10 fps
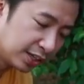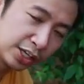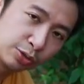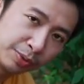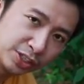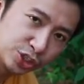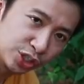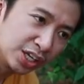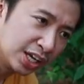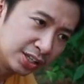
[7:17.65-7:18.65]
Not to
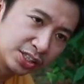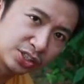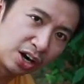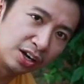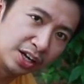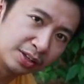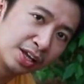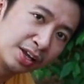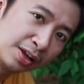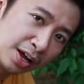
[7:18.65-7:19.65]
mention the Scarlett
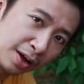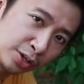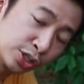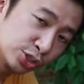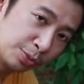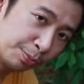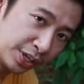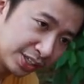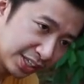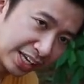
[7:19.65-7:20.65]
custom
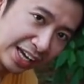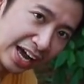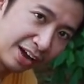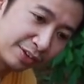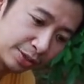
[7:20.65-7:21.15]
plate that I have